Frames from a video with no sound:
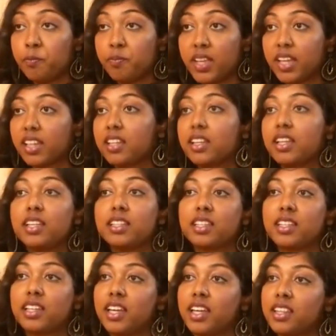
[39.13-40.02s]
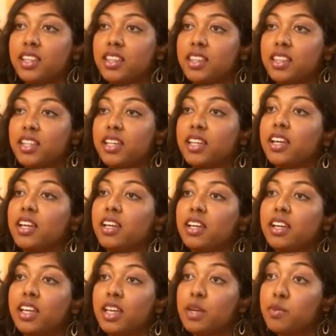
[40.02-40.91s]
they can indicate the
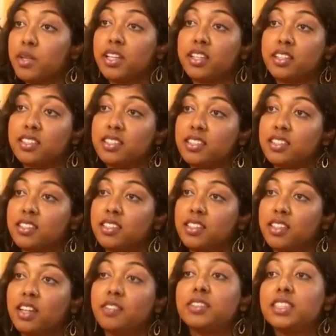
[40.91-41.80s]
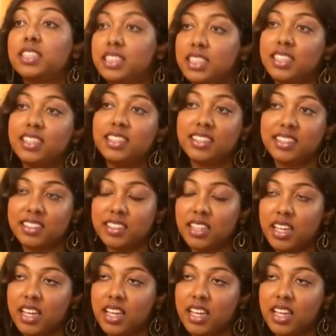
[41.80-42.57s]
imminence of disease.